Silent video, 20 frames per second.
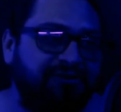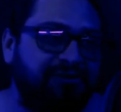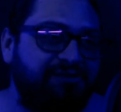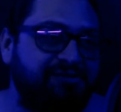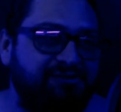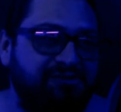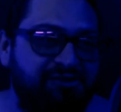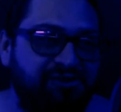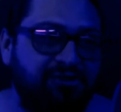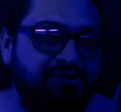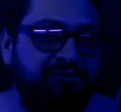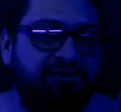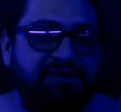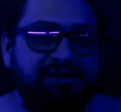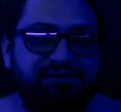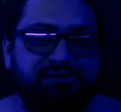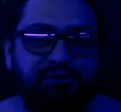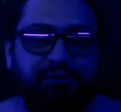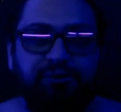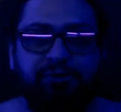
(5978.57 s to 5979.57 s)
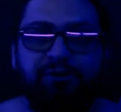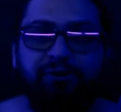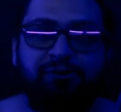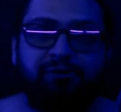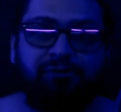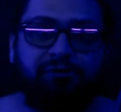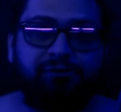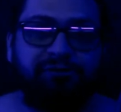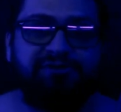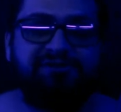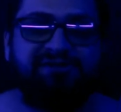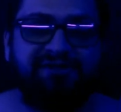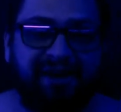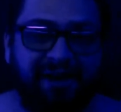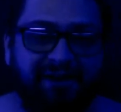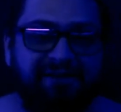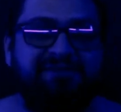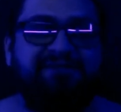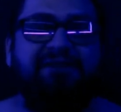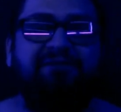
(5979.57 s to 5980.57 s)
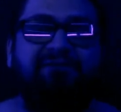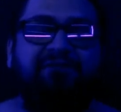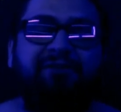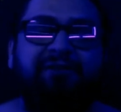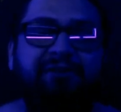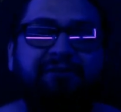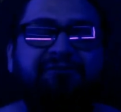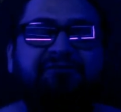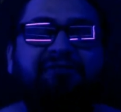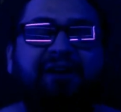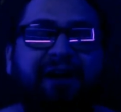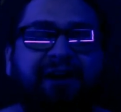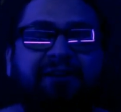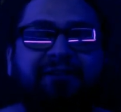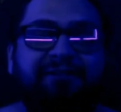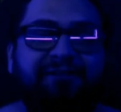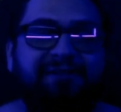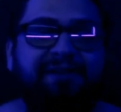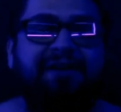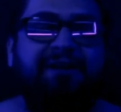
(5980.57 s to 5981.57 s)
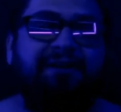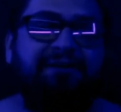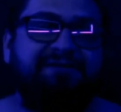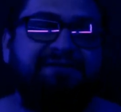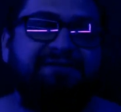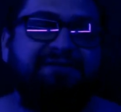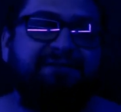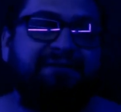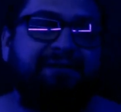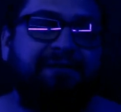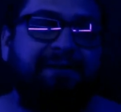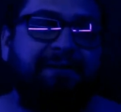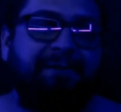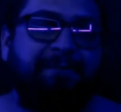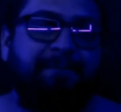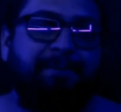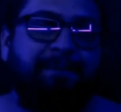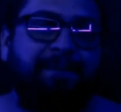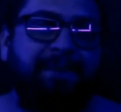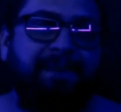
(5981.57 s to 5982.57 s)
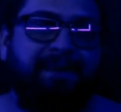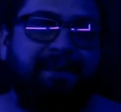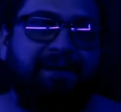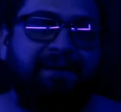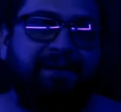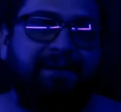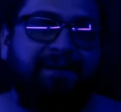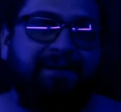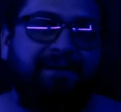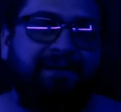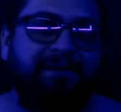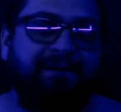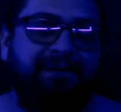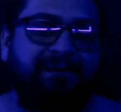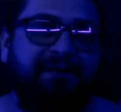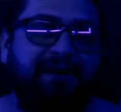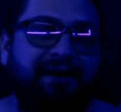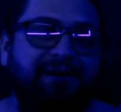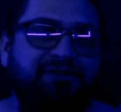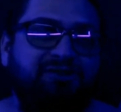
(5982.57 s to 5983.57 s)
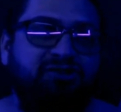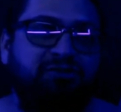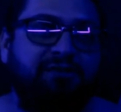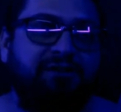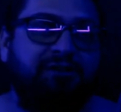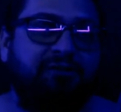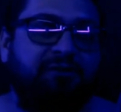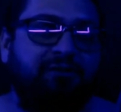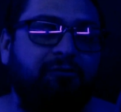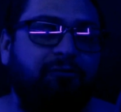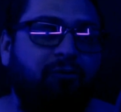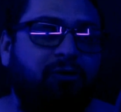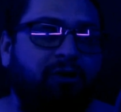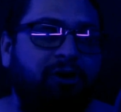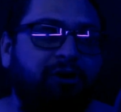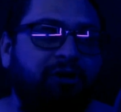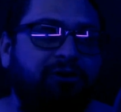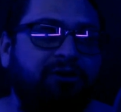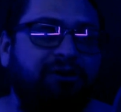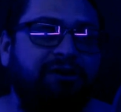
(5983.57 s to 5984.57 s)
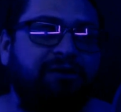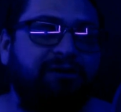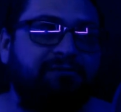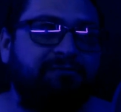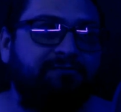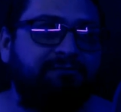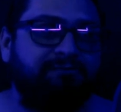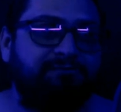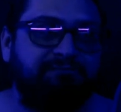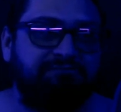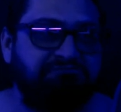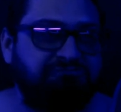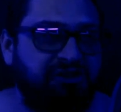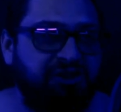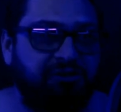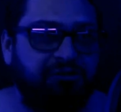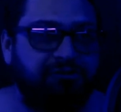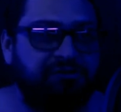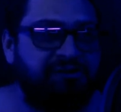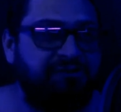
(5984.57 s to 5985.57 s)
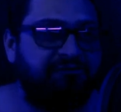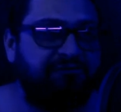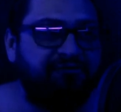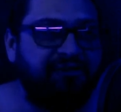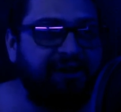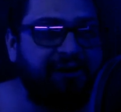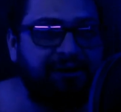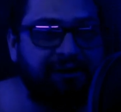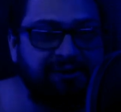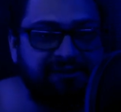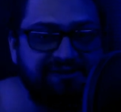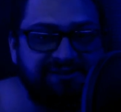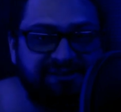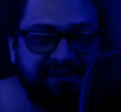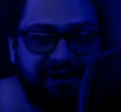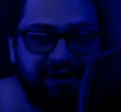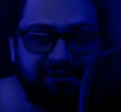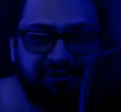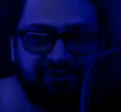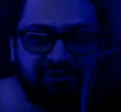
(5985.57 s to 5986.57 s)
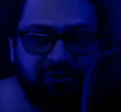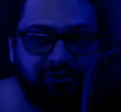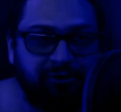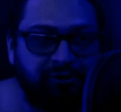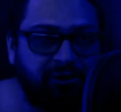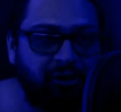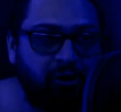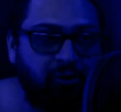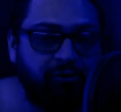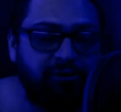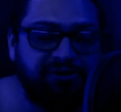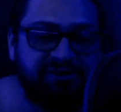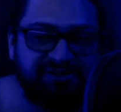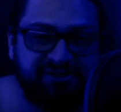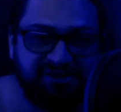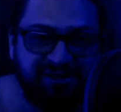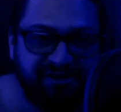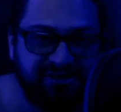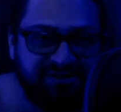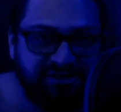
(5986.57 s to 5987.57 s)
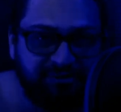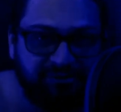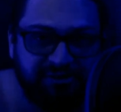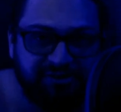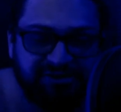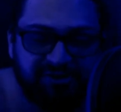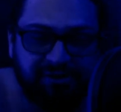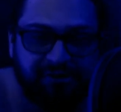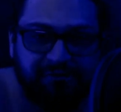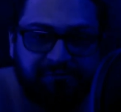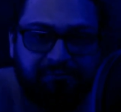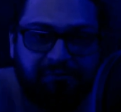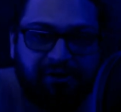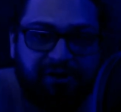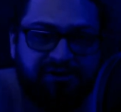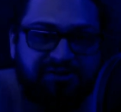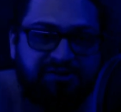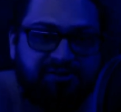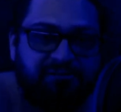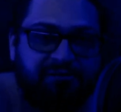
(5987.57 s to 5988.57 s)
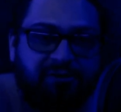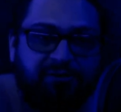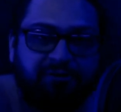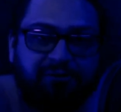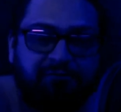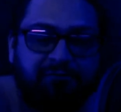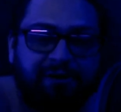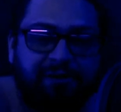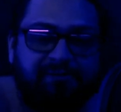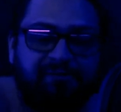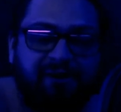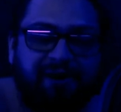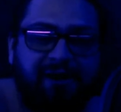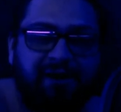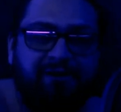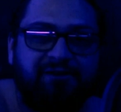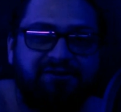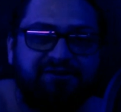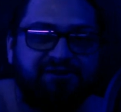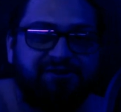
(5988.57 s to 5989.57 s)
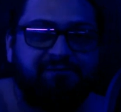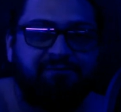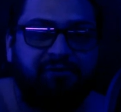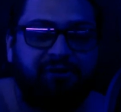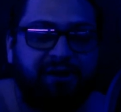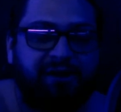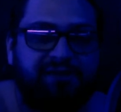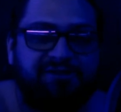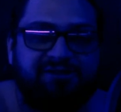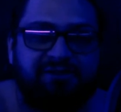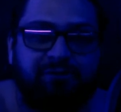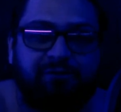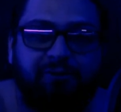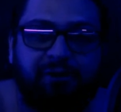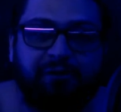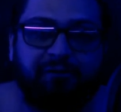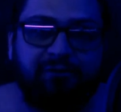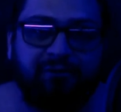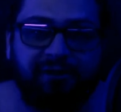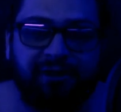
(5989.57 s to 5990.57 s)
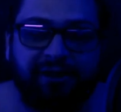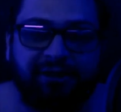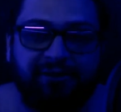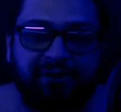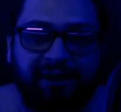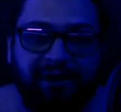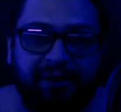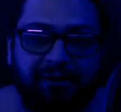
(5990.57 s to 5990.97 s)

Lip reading: do these really cool scientifically fact things that to either defeat insects or coexist with certain bugs or other reptiles or plants or whatever like that.